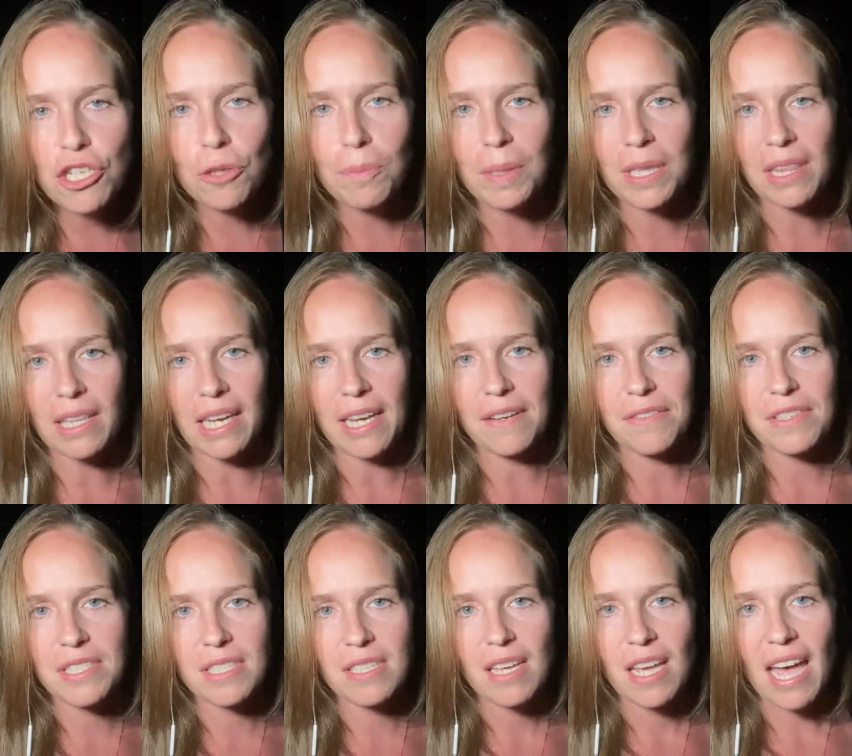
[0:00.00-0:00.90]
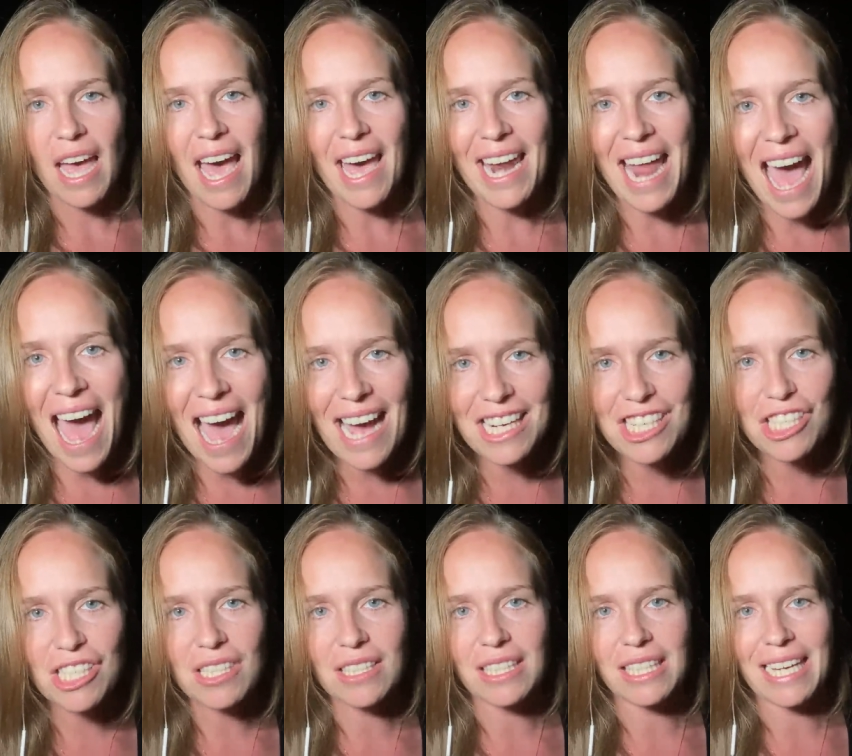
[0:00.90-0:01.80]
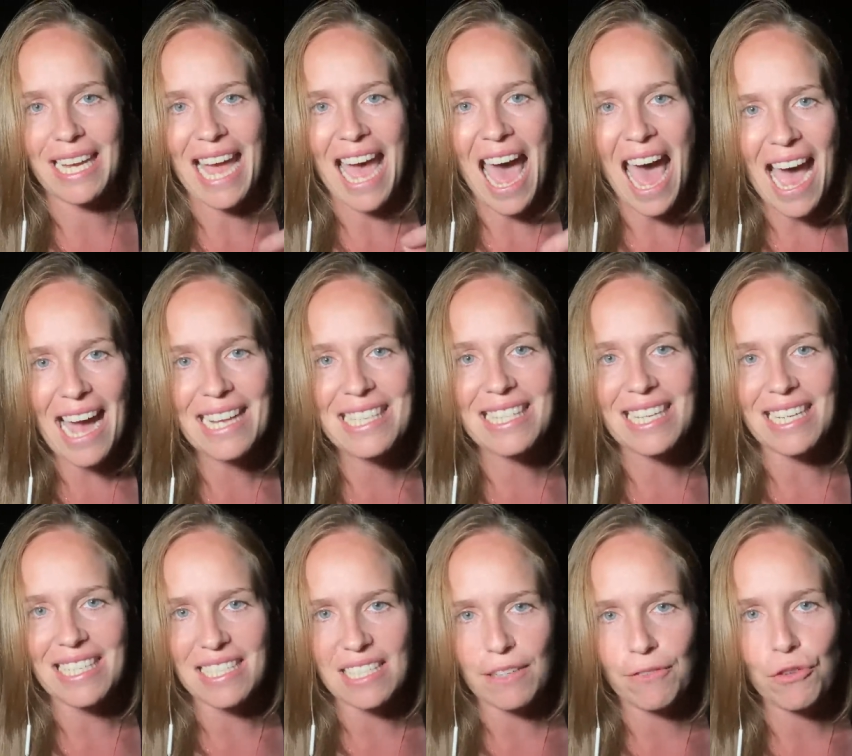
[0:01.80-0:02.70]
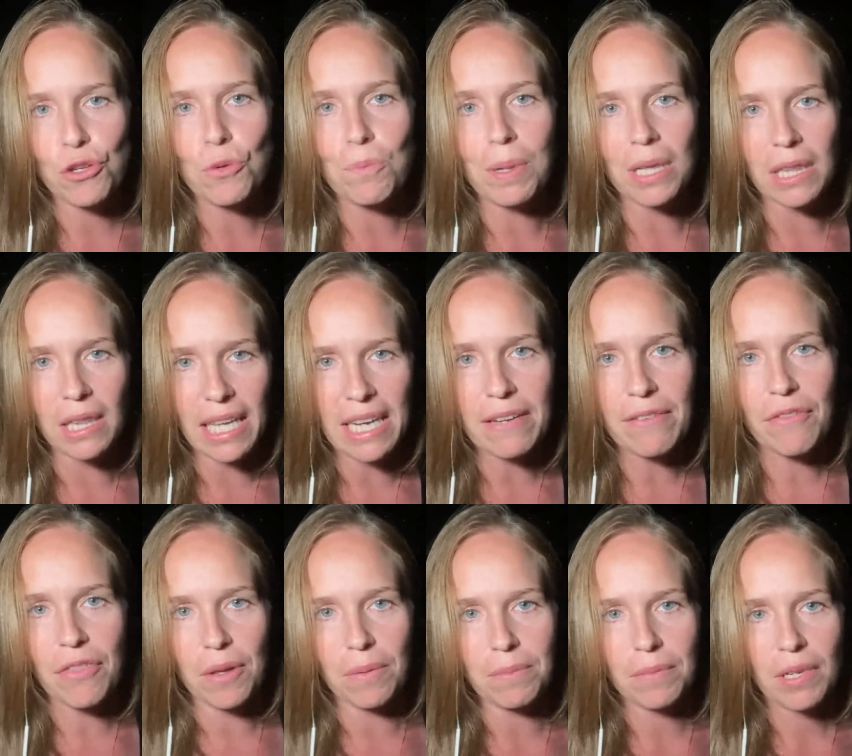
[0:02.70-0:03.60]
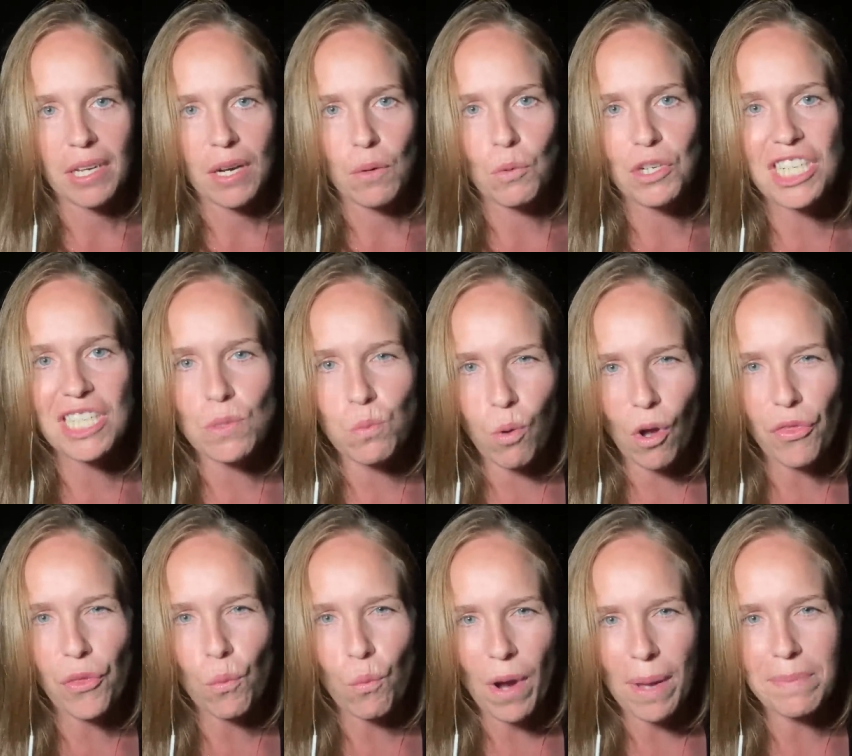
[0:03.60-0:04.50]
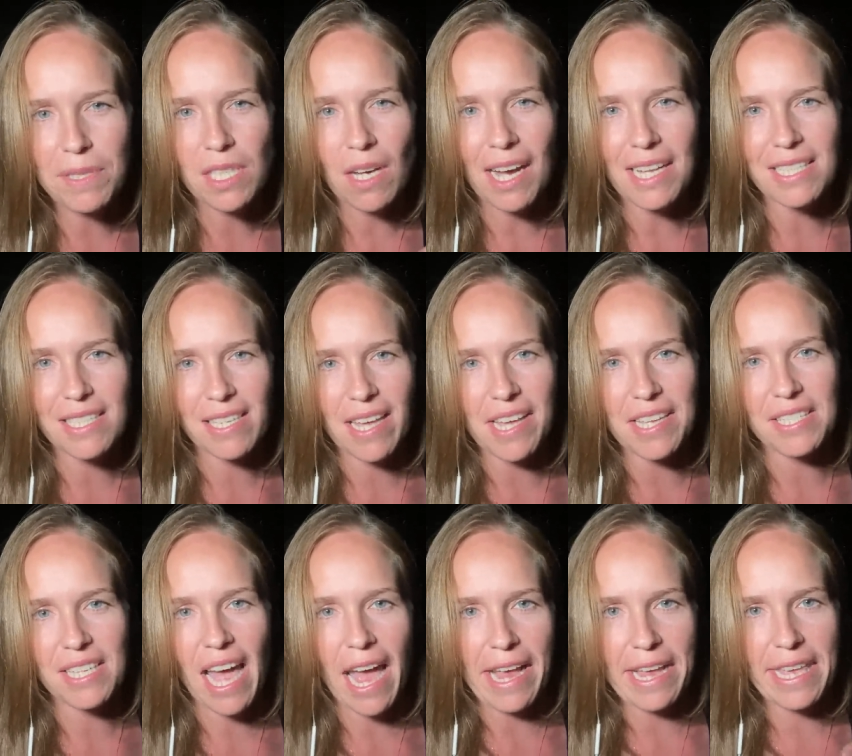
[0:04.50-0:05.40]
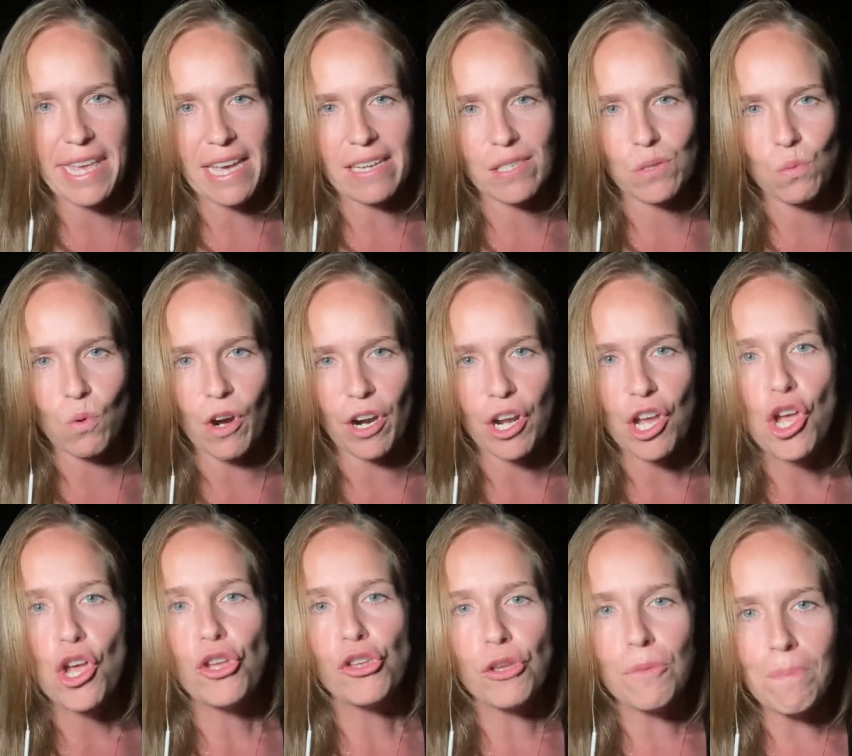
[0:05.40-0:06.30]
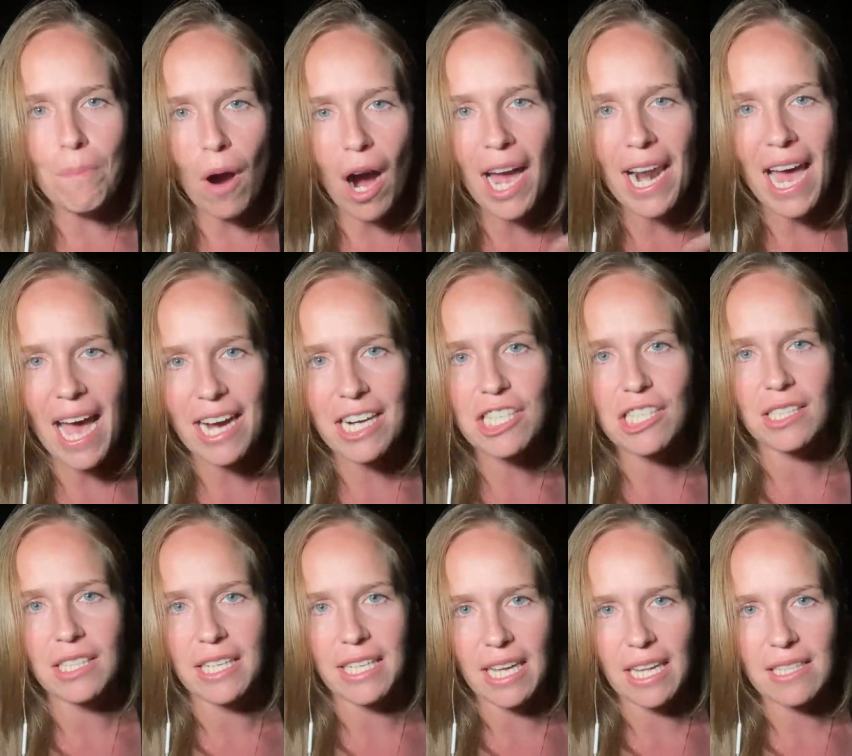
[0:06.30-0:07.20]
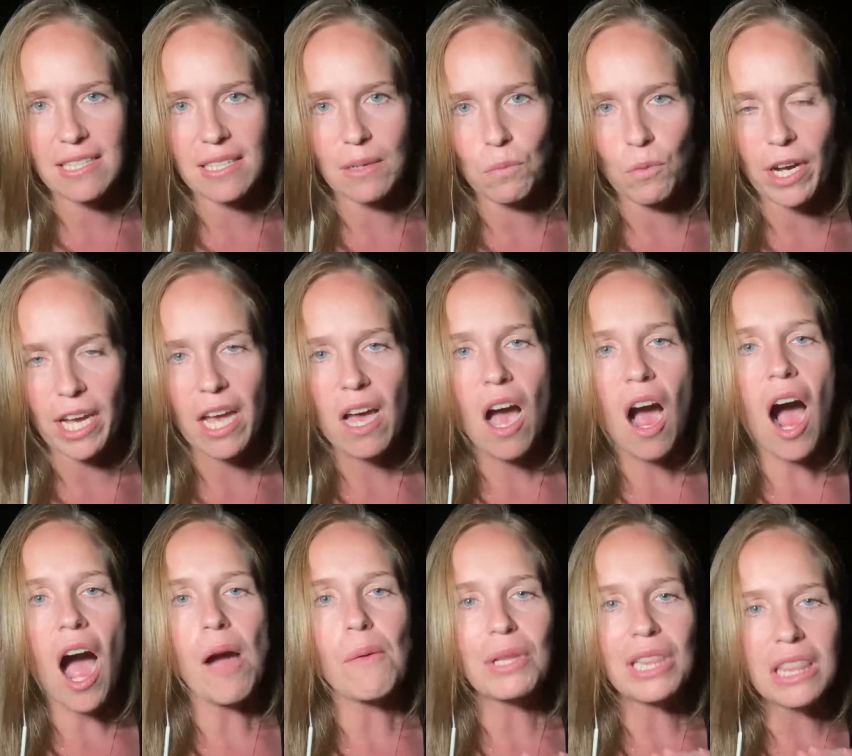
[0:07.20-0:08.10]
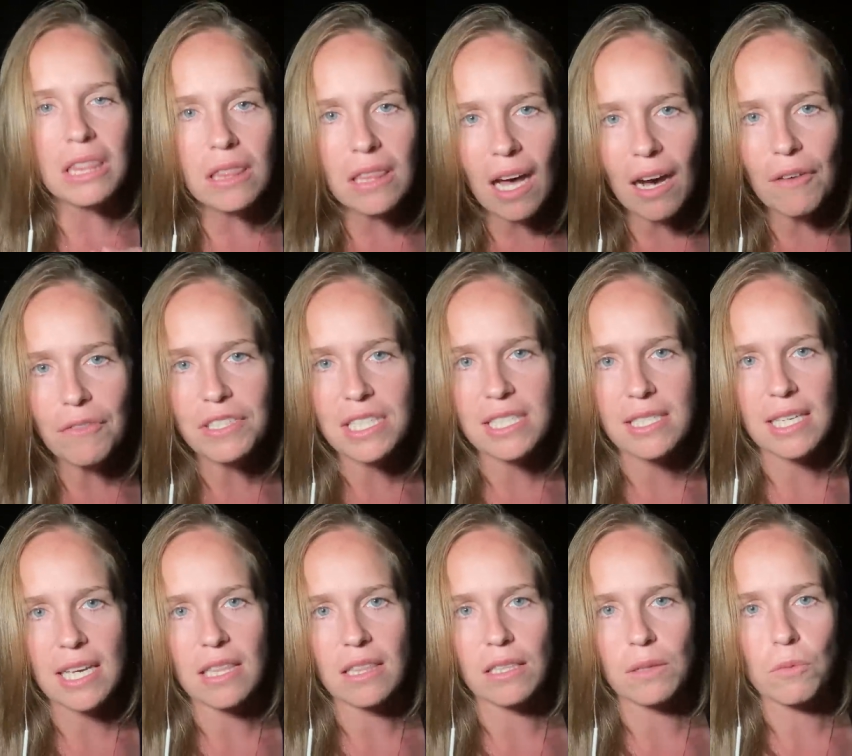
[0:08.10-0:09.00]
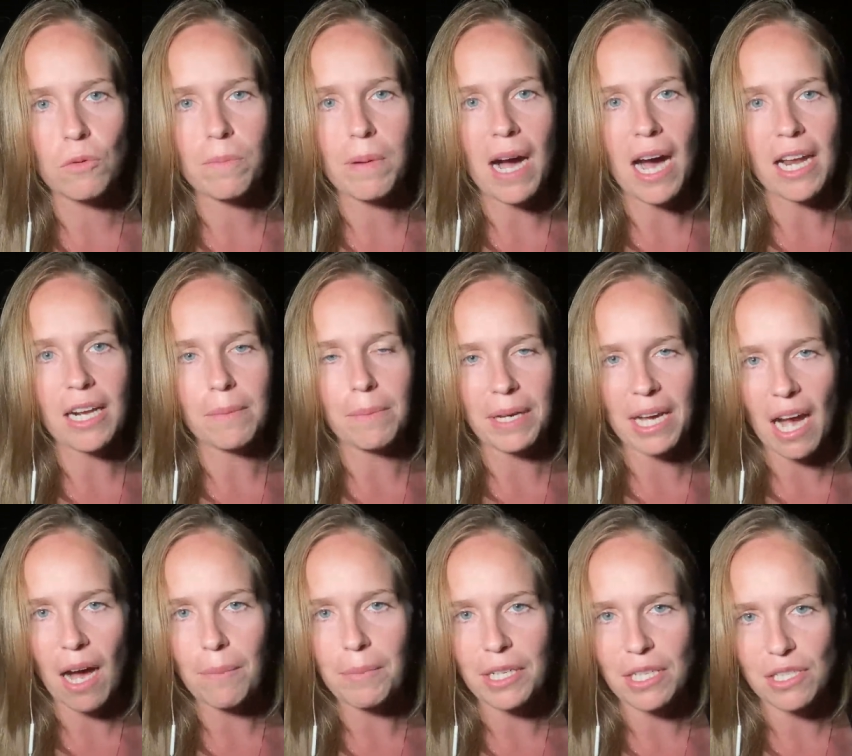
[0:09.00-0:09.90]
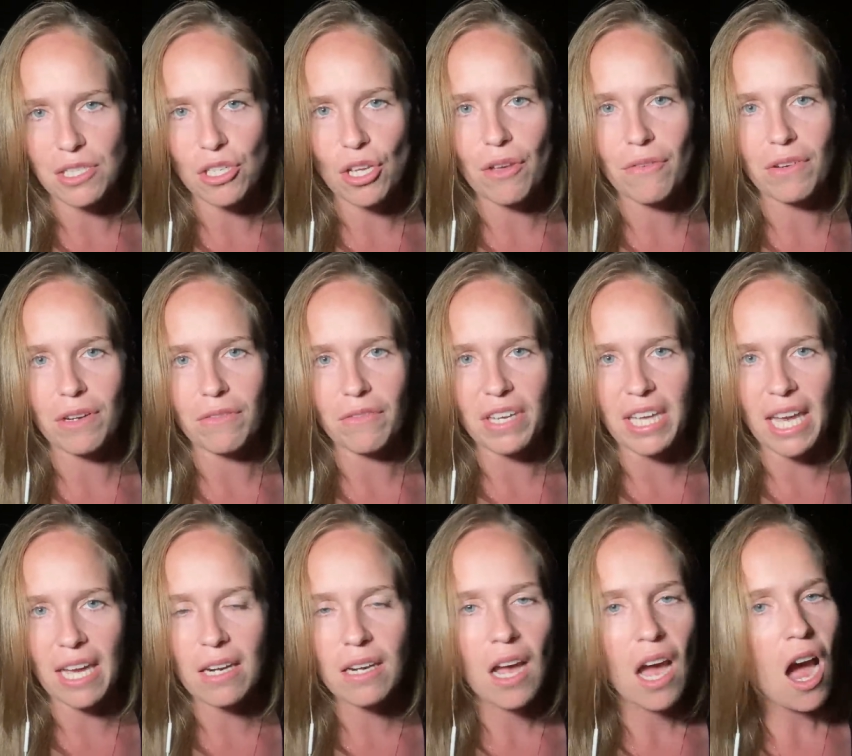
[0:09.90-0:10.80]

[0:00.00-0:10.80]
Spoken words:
your beliefs and actually act as if you believe them, which is what the website says. And guess what? You might actually get somewhere. I would love to see the Liberal Party become conservative again.